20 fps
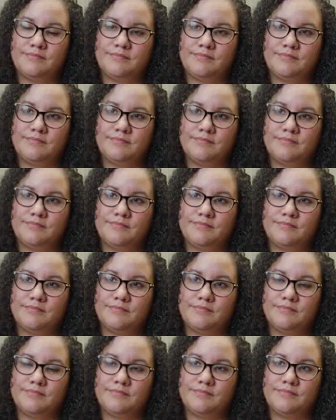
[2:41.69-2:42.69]

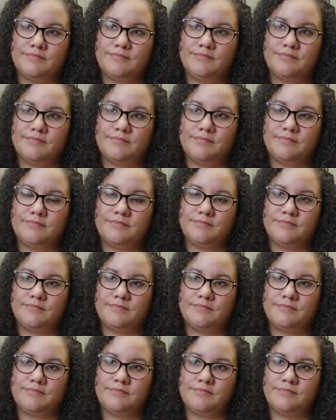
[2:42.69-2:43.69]

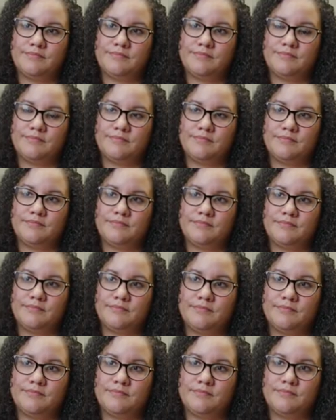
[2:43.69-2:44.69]

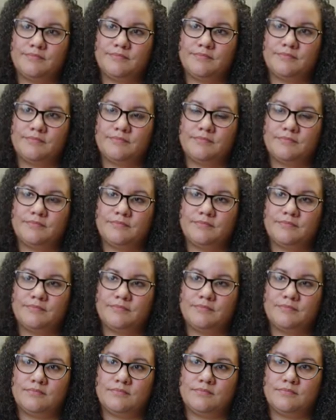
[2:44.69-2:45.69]

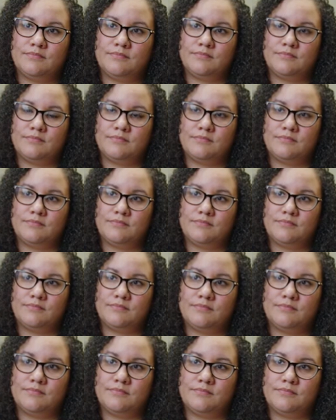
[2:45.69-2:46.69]

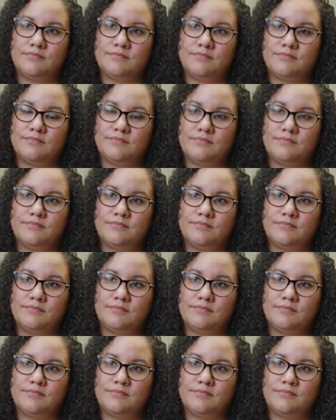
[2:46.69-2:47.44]
This person isn't speaking.